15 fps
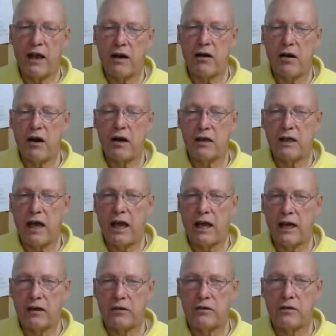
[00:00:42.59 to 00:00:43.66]
had a heart
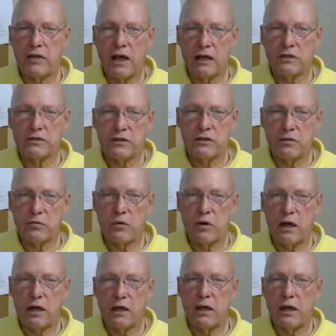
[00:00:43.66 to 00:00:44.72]
attack in 2001,